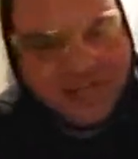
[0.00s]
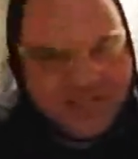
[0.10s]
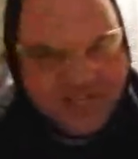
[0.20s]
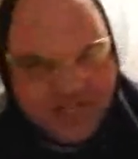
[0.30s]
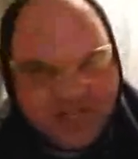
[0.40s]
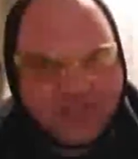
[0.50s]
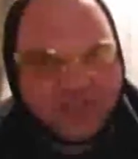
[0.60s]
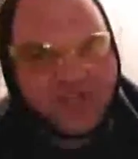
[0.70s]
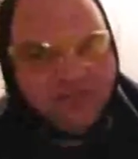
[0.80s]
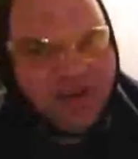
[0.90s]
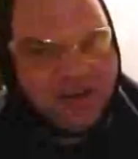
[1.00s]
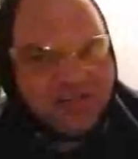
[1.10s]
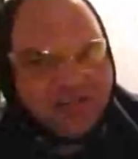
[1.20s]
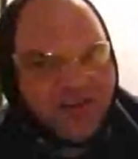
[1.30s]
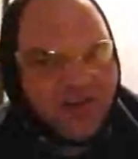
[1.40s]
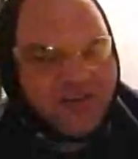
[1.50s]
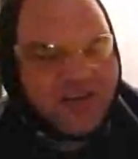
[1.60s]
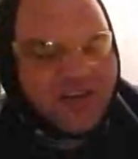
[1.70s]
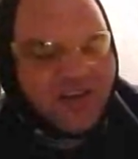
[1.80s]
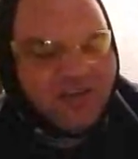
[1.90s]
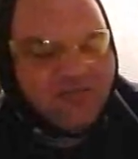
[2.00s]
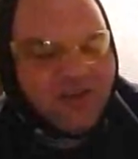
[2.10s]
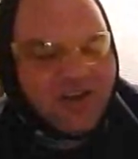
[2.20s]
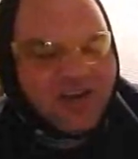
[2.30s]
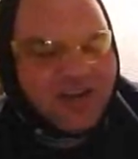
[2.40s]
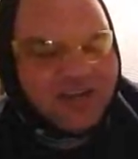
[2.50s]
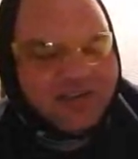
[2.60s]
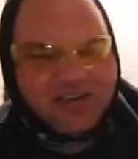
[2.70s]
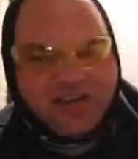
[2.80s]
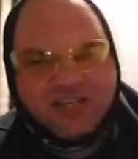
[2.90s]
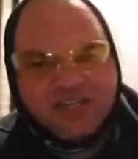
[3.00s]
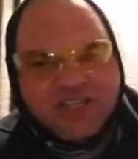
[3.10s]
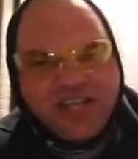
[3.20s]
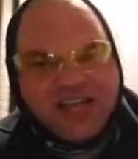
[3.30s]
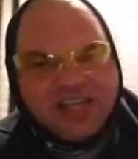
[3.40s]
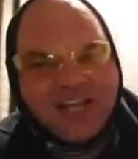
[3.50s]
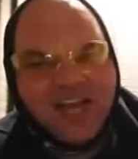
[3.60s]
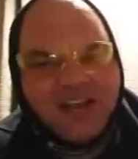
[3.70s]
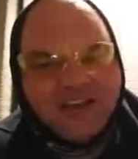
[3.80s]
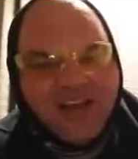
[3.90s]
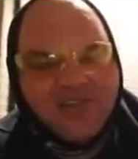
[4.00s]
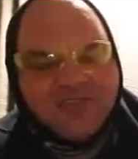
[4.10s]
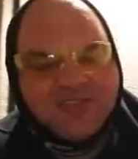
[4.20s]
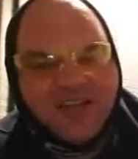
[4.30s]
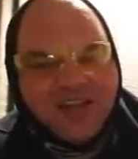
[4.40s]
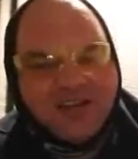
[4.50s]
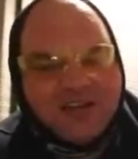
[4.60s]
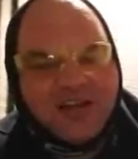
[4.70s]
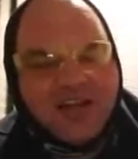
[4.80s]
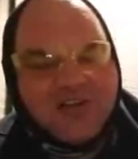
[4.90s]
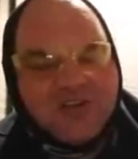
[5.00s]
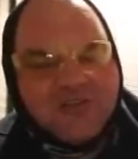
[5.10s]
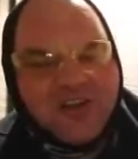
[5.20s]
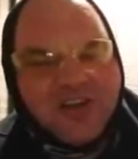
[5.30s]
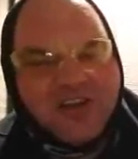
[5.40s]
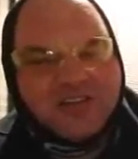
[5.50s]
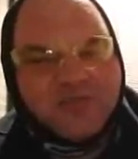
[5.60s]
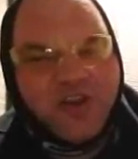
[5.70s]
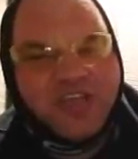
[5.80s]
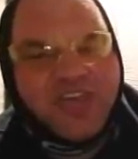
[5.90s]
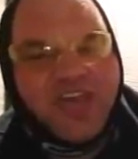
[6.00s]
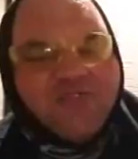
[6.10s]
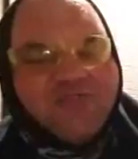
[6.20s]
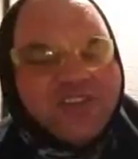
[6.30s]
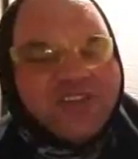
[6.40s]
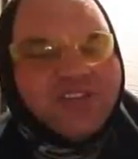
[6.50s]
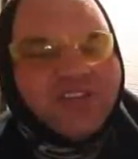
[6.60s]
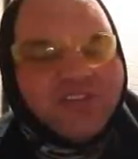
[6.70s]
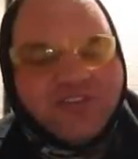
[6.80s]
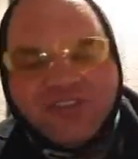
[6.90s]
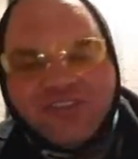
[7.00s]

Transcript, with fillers: and she went, sorry, can't wait. And she sat down and I was like, oh, all right, spray the air freshener.